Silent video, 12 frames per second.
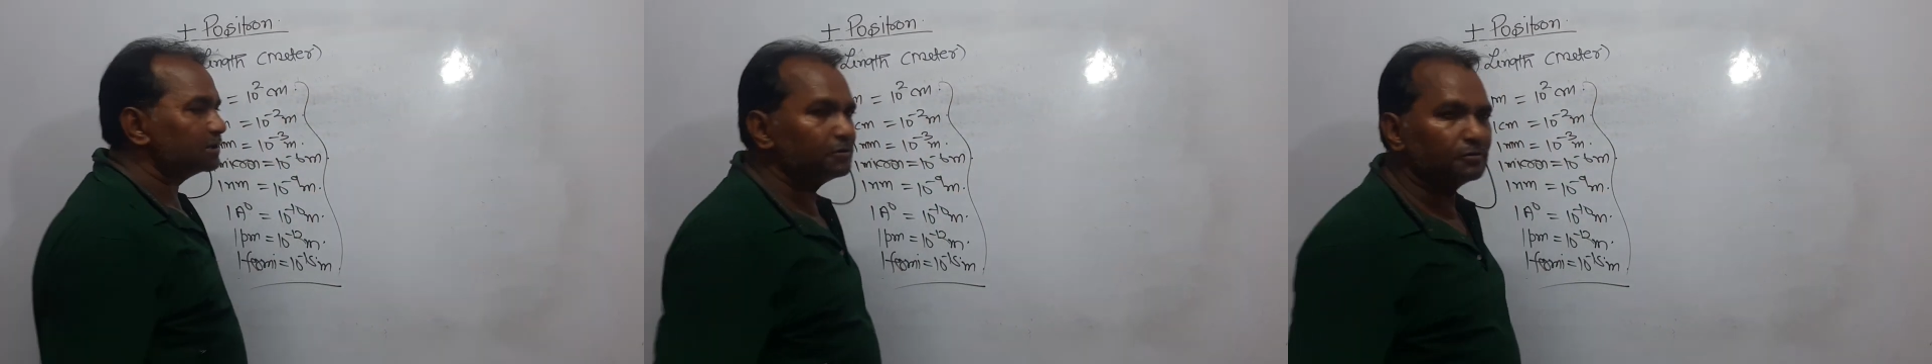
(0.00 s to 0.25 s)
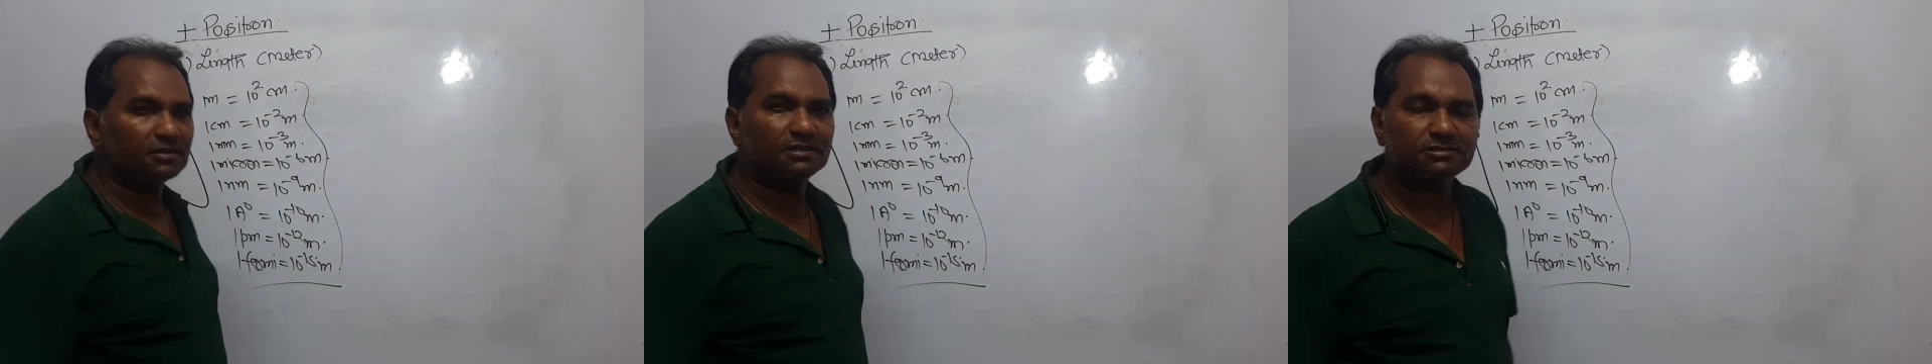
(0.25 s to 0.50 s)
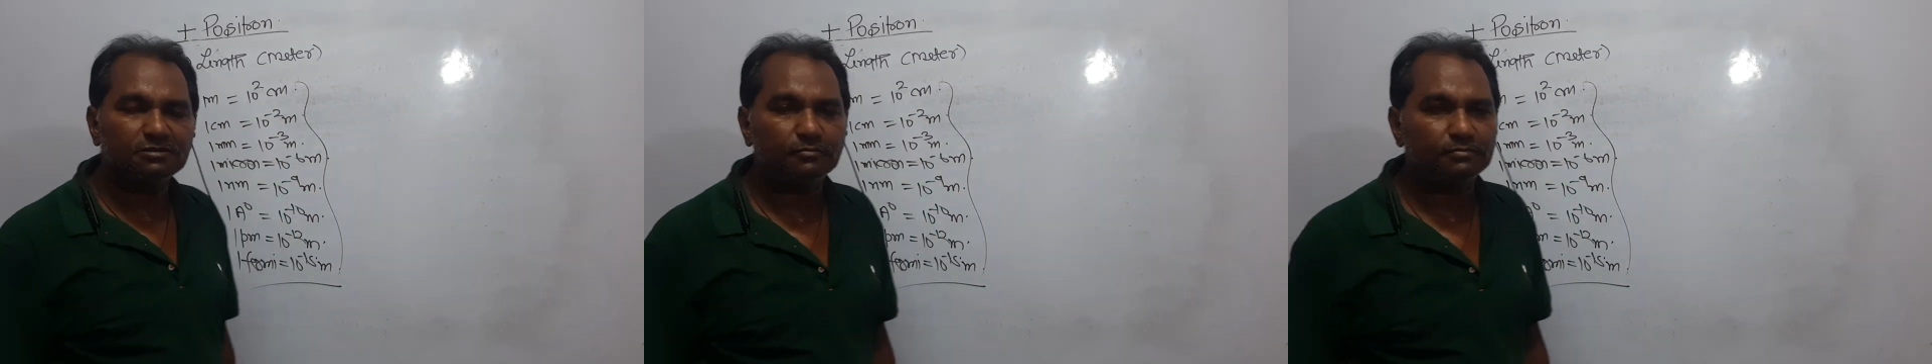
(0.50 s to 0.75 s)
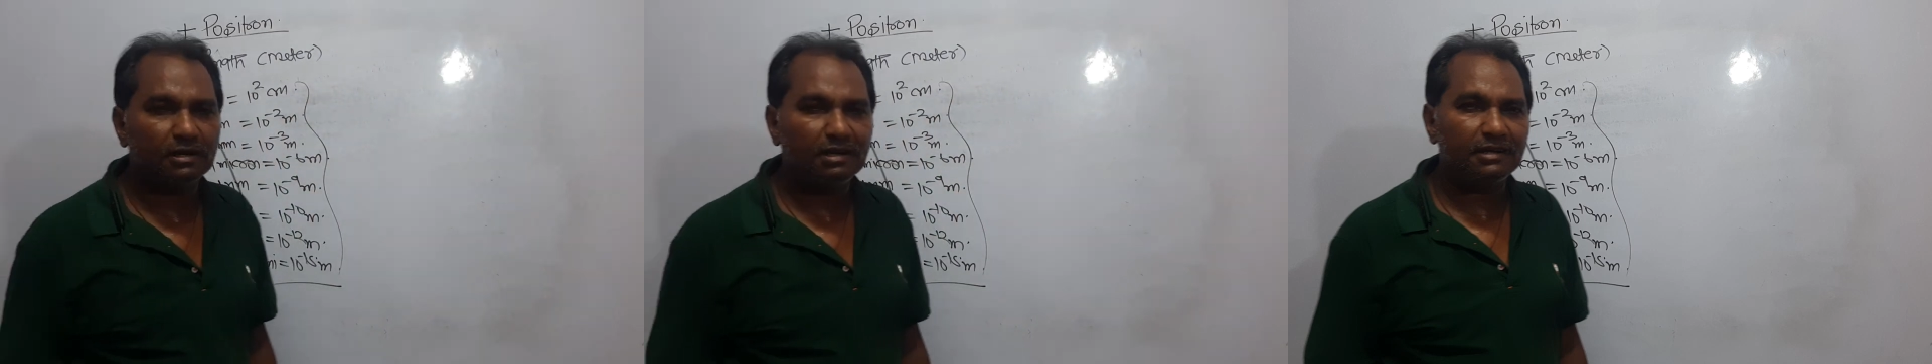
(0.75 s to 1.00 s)
units of
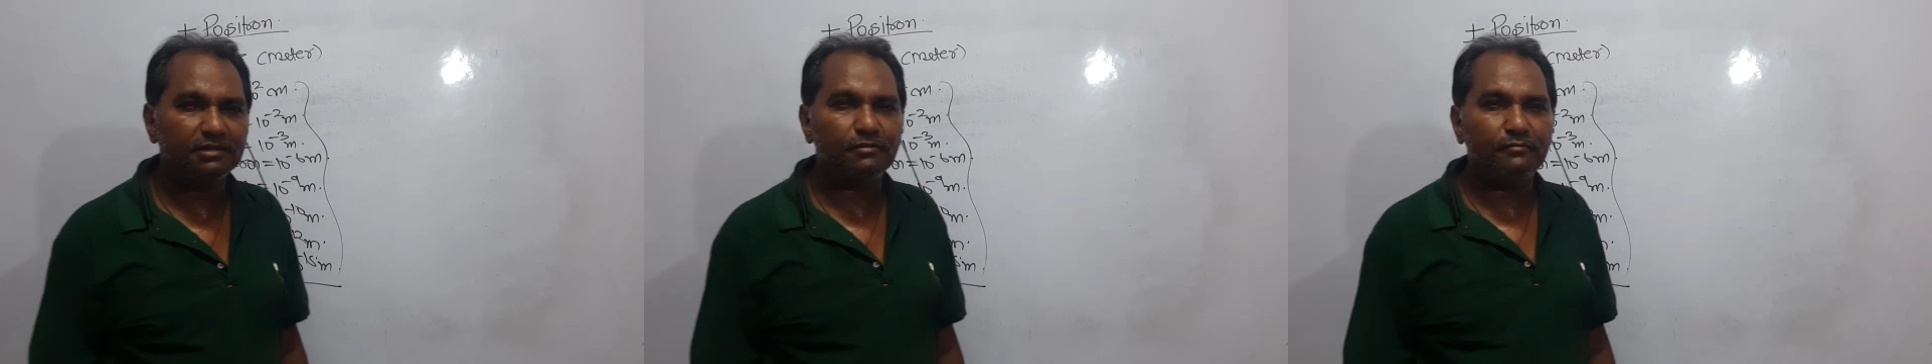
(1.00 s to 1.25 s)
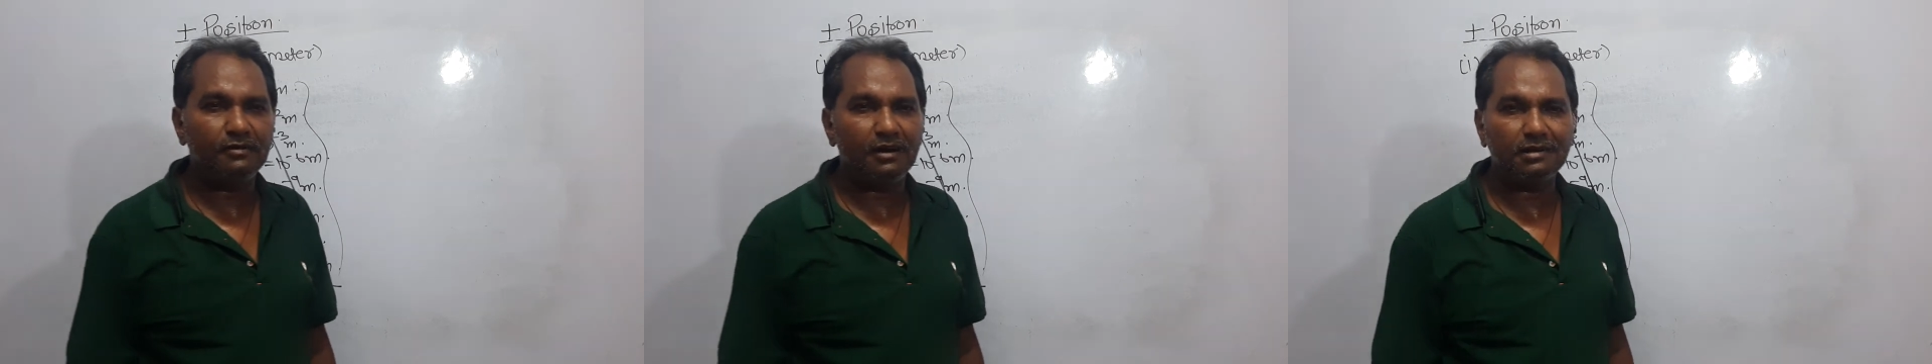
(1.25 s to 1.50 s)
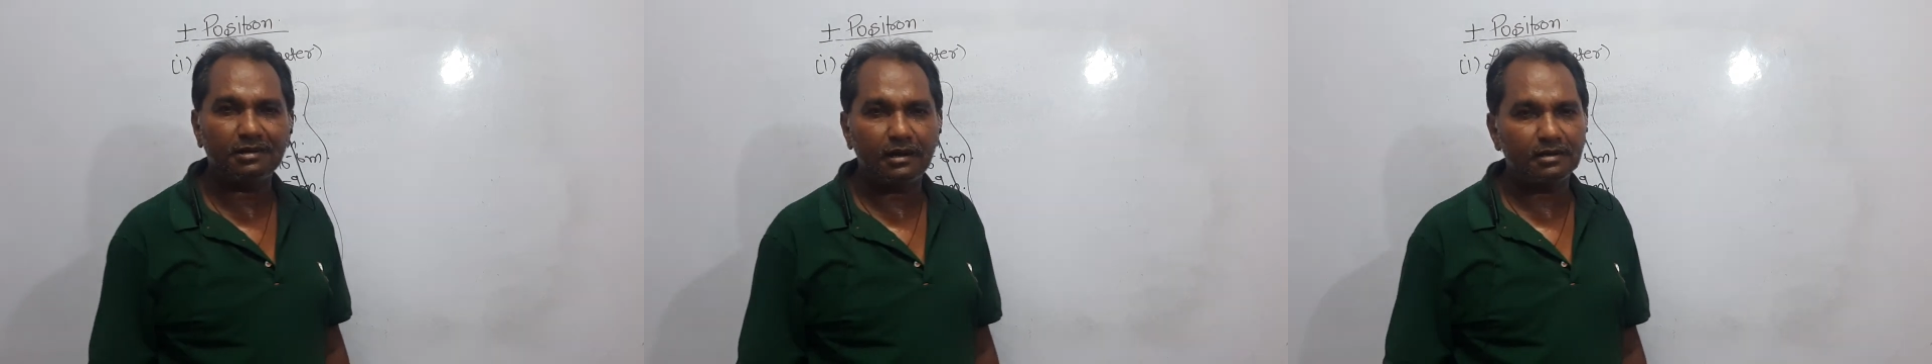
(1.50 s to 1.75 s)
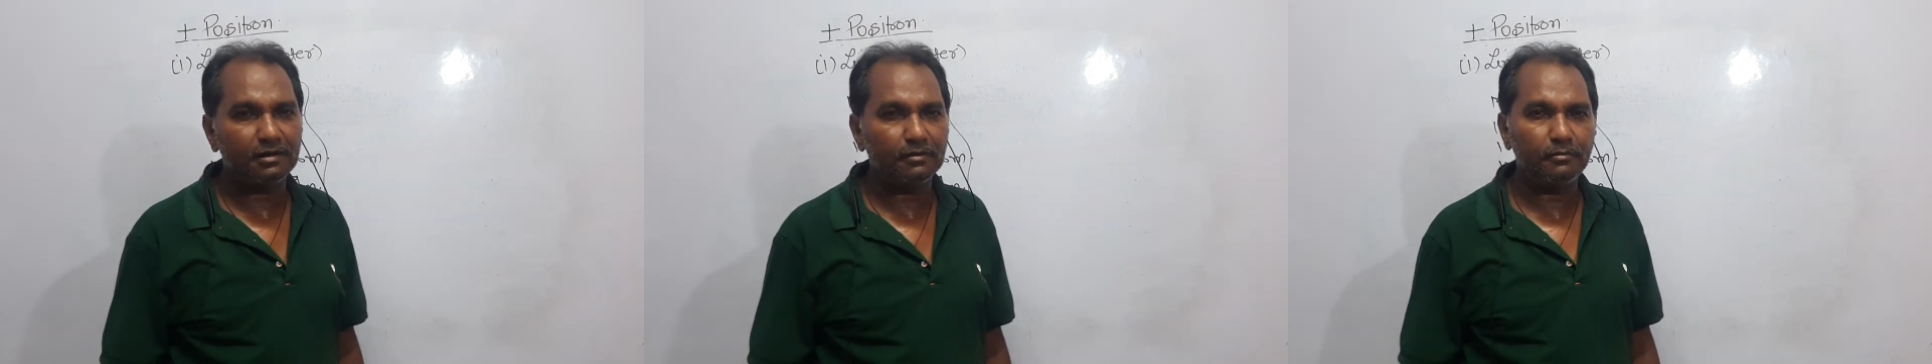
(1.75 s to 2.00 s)
the length we are
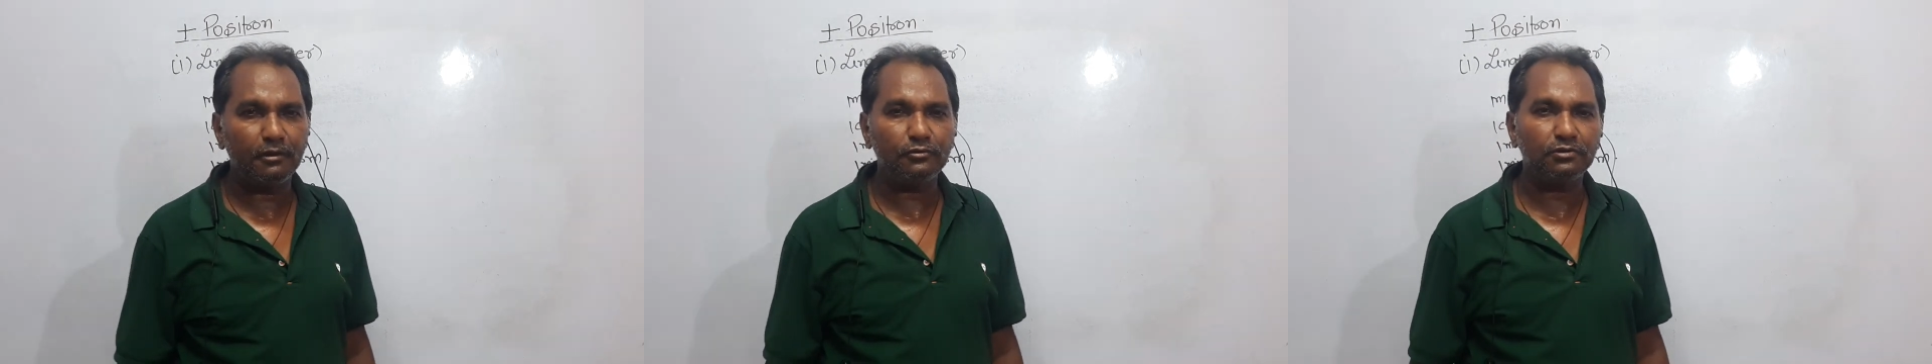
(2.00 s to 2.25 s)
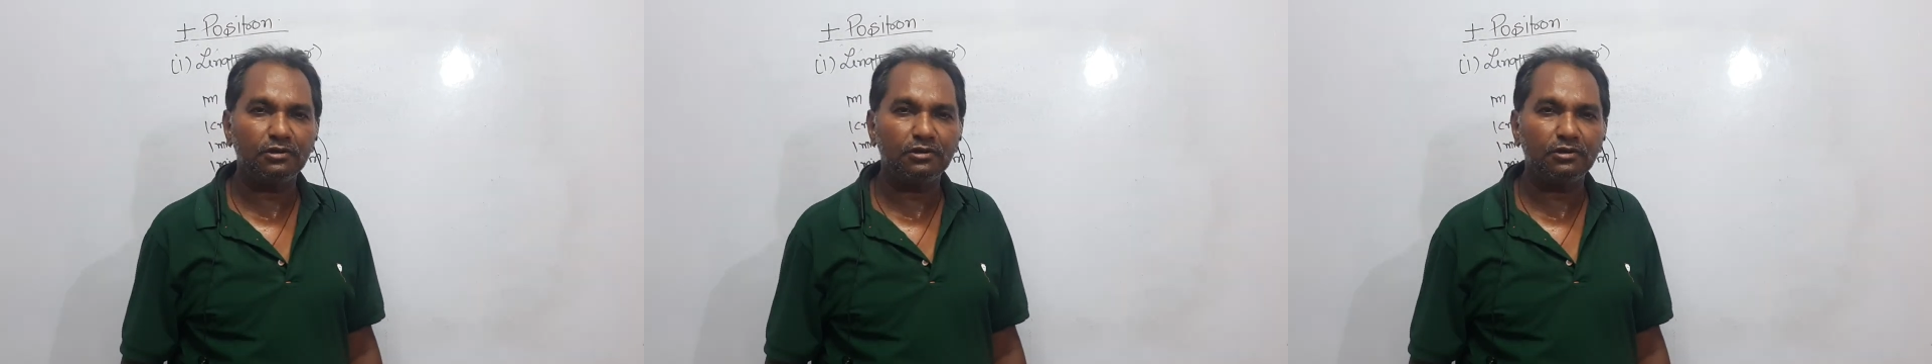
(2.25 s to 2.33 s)
talking about.